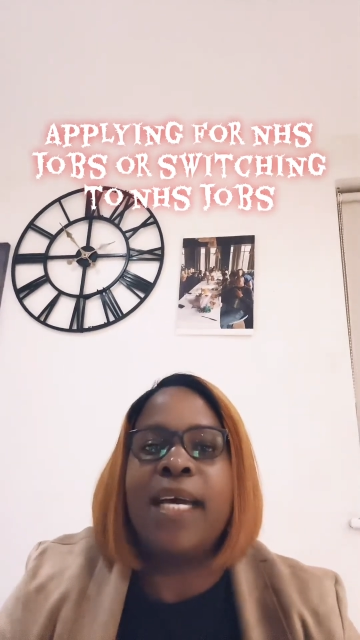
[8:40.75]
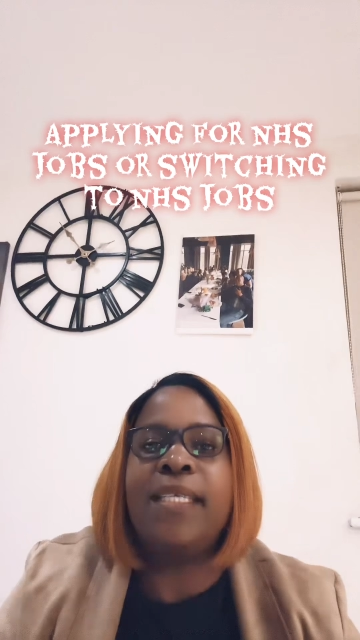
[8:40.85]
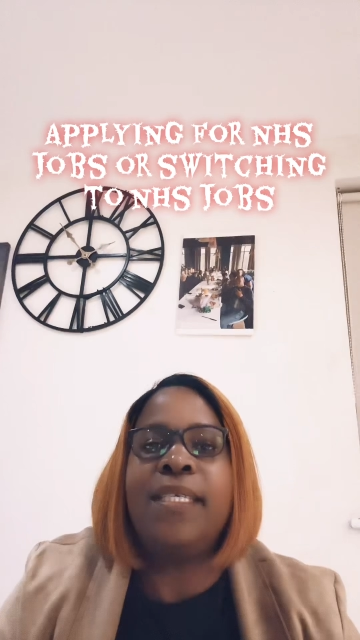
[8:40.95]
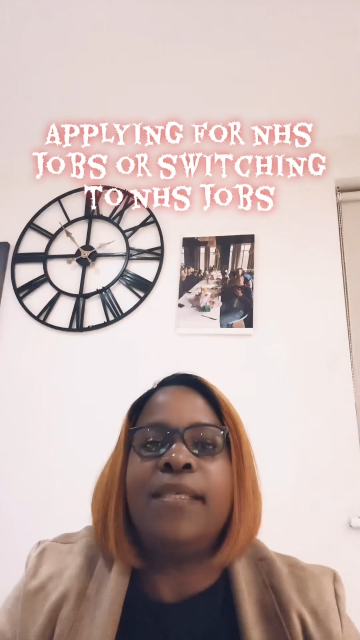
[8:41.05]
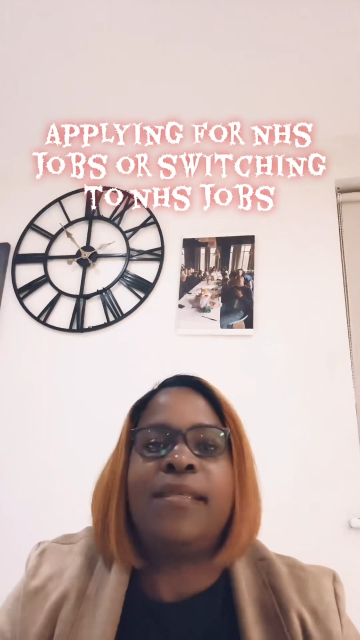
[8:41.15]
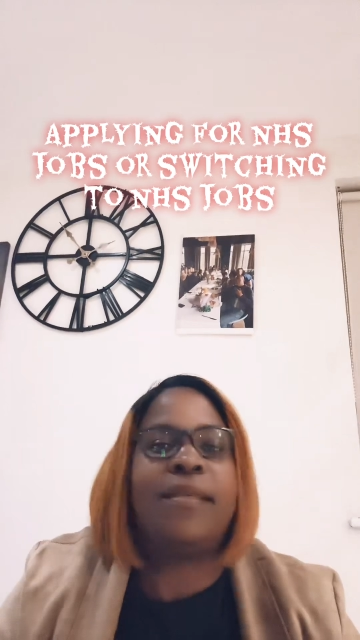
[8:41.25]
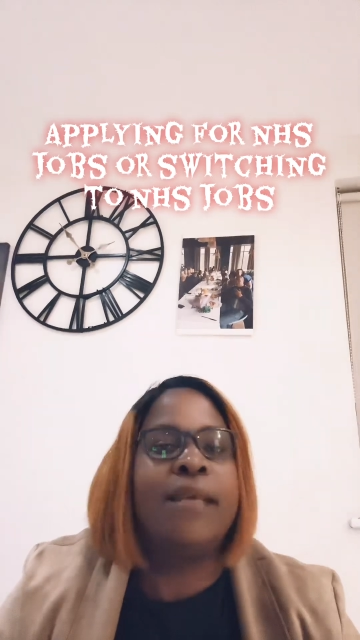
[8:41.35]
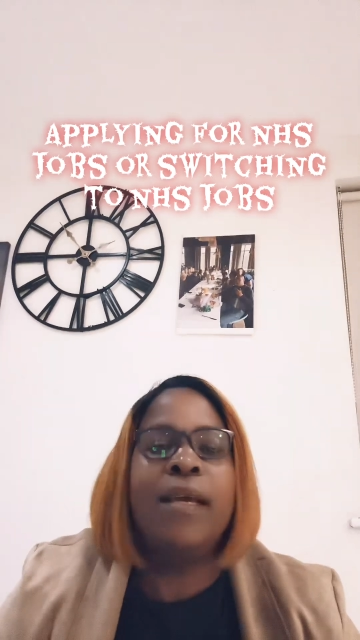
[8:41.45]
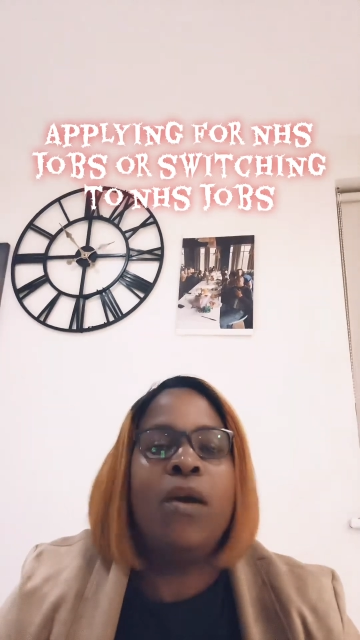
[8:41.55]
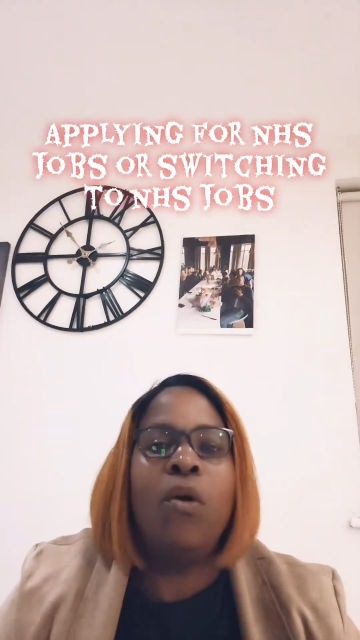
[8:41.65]
that is
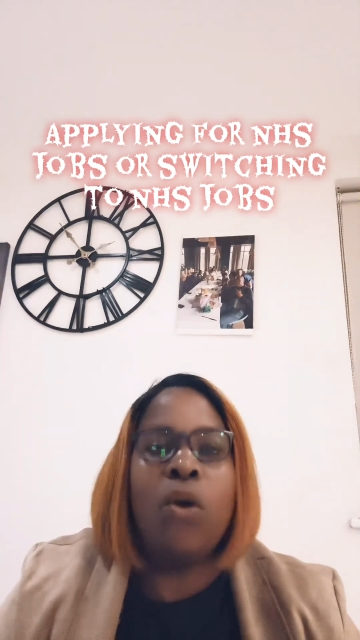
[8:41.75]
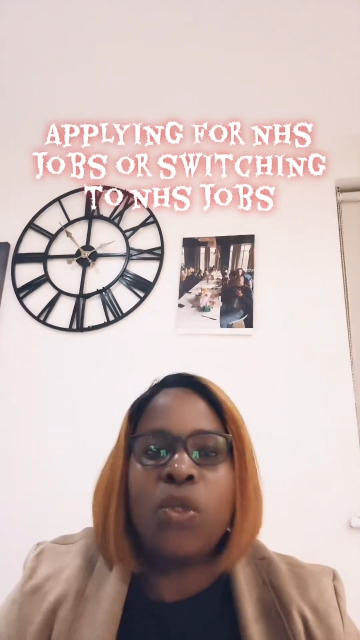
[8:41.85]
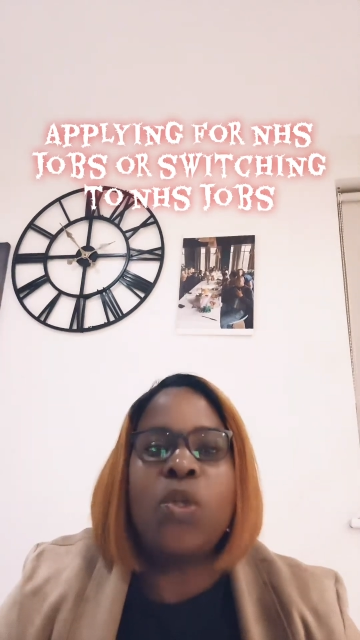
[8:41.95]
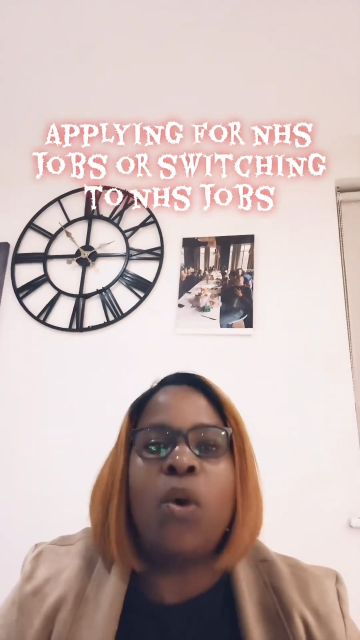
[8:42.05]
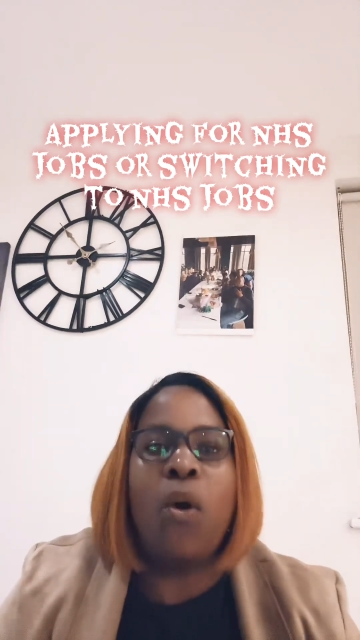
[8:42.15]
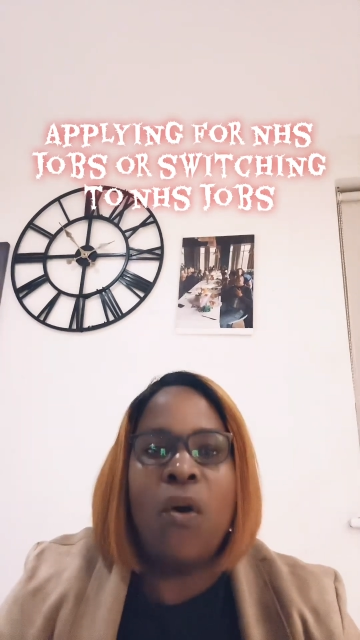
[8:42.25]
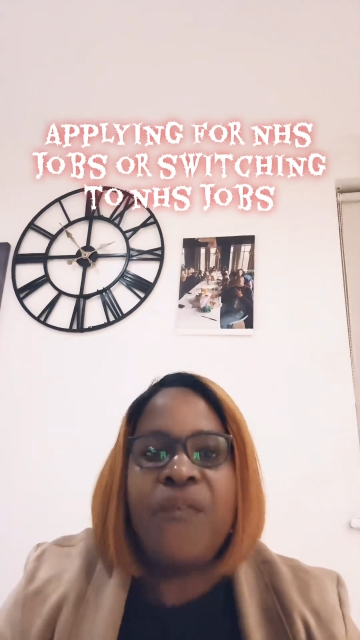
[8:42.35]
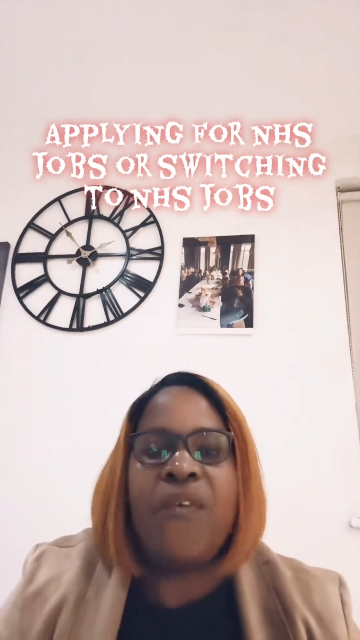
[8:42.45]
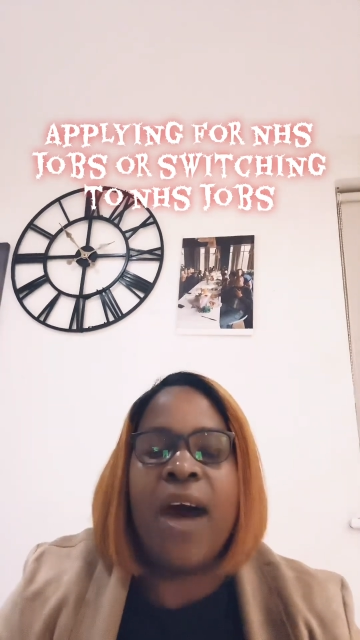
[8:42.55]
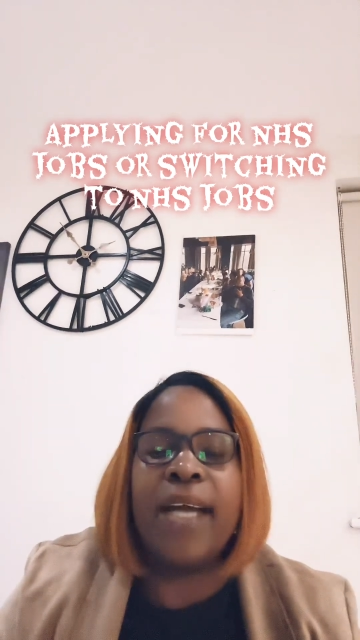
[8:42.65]
also
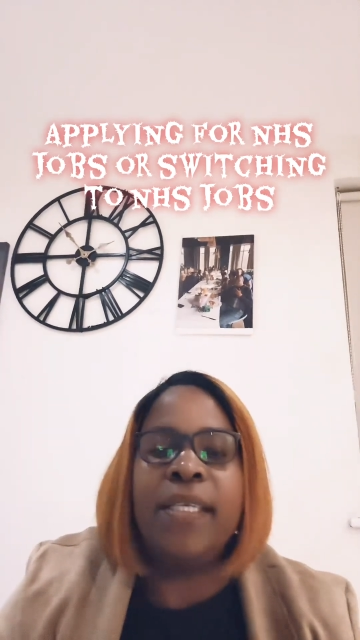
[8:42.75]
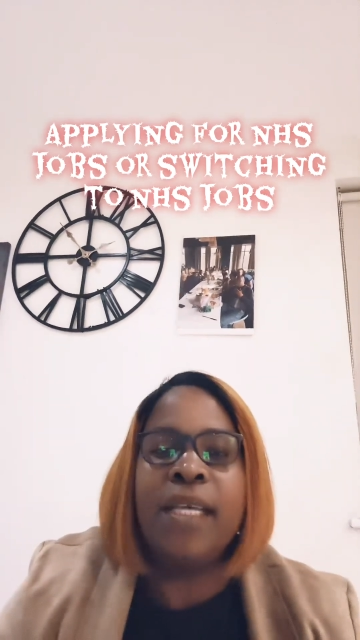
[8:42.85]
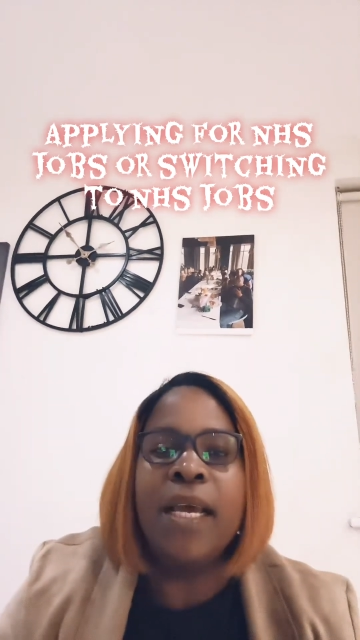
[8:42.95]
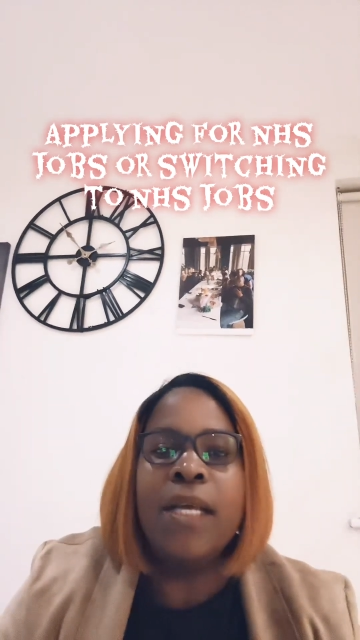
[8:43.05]
offered.